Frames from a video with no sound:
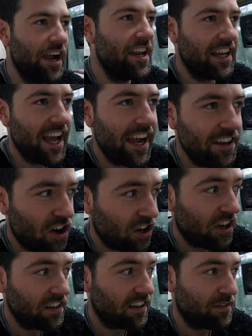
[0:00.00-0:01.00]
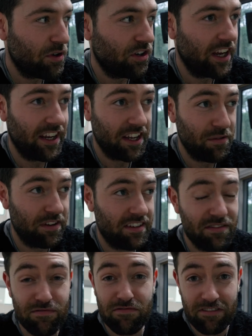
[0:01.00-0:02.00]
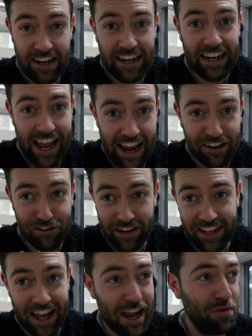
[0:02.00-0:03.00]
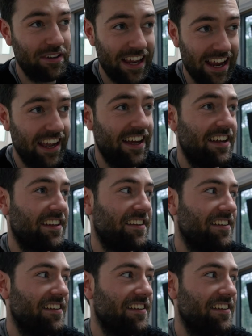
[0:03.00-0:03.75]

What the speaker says: I had a guy knock on this morning that was really angry that I was here.